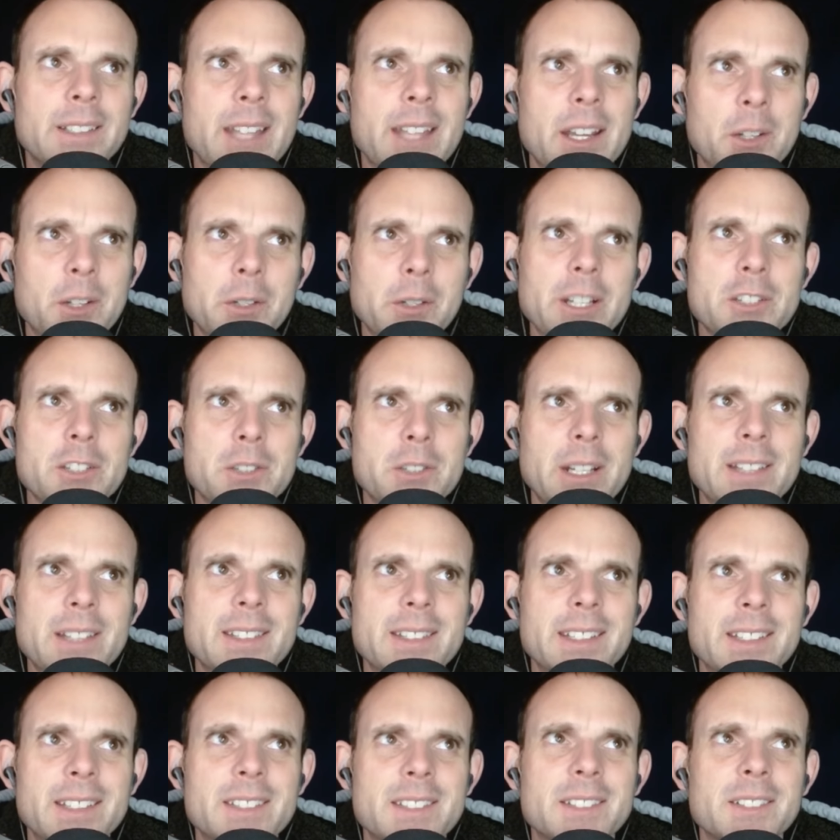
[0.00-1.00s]
denigrate trans
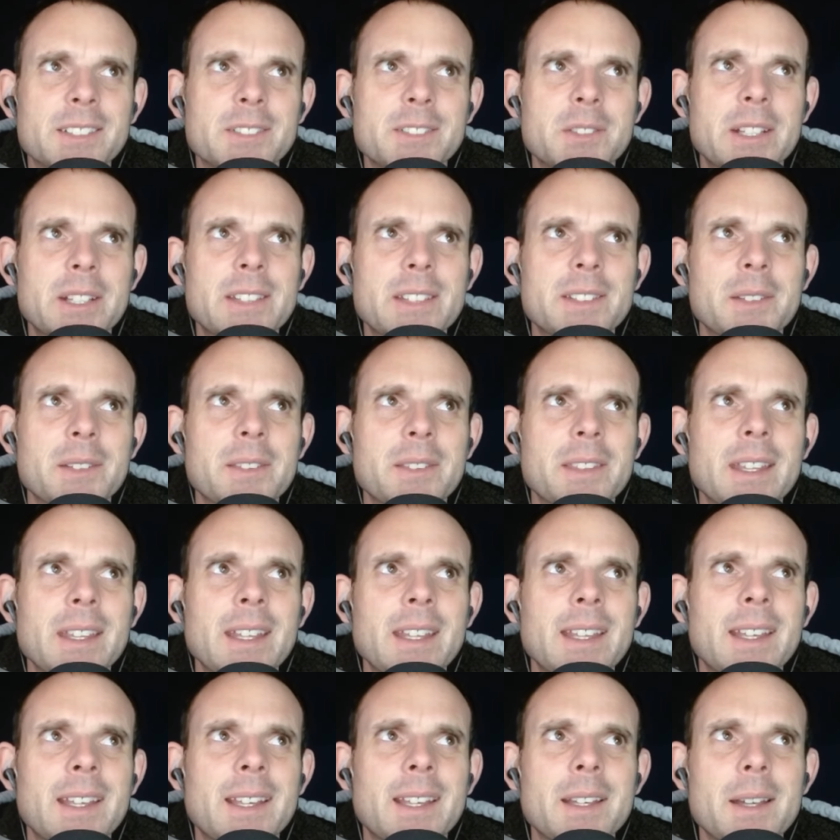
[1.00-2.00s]
kids and trans youth.
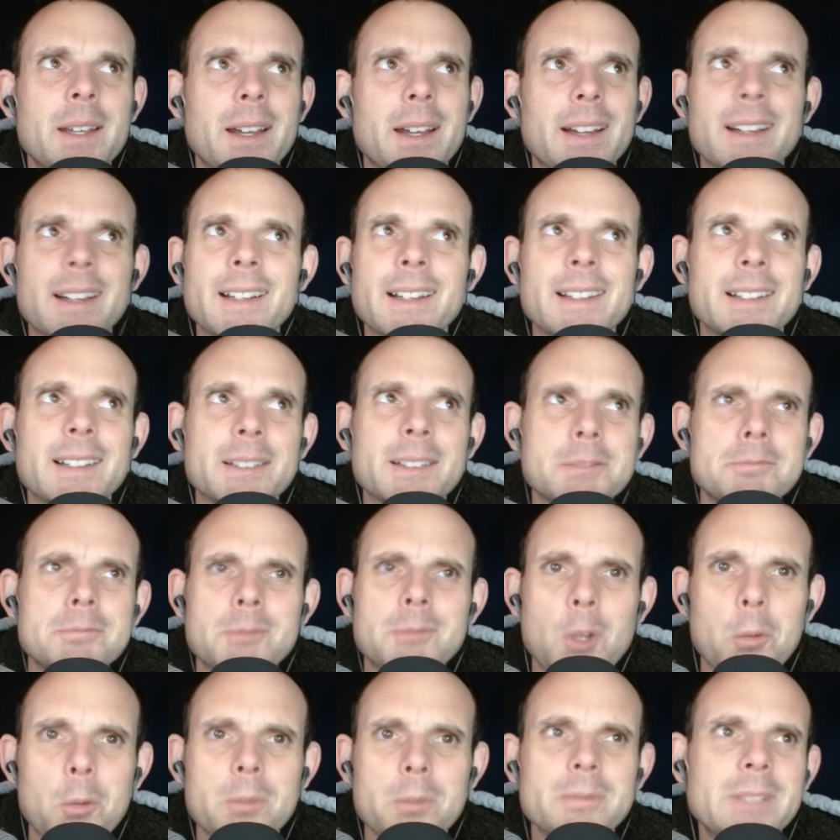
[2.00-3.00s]

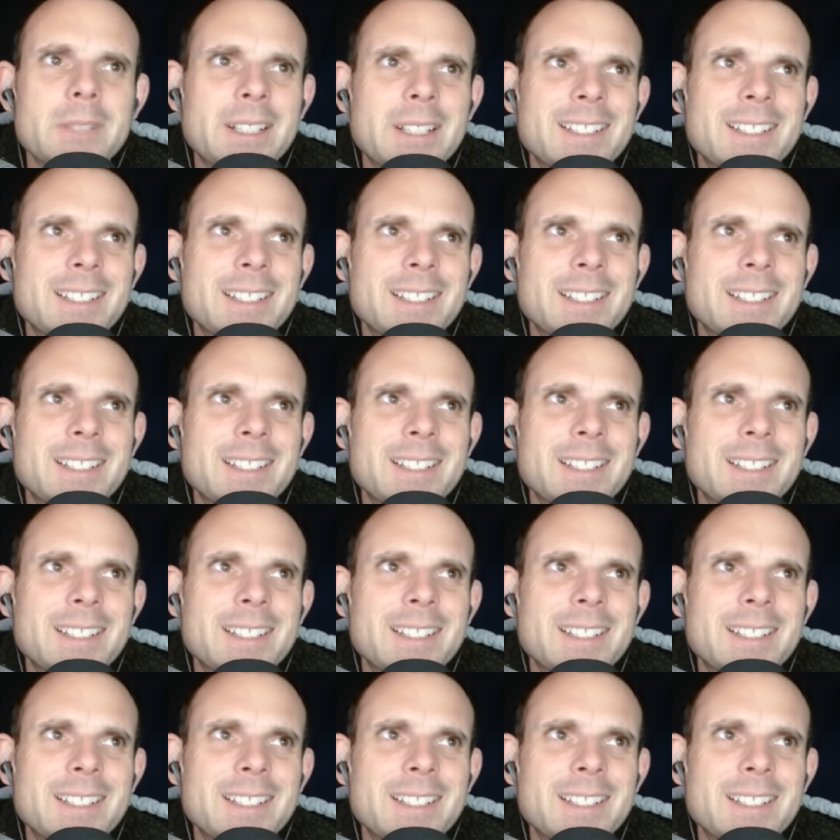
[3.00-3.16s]
Nope.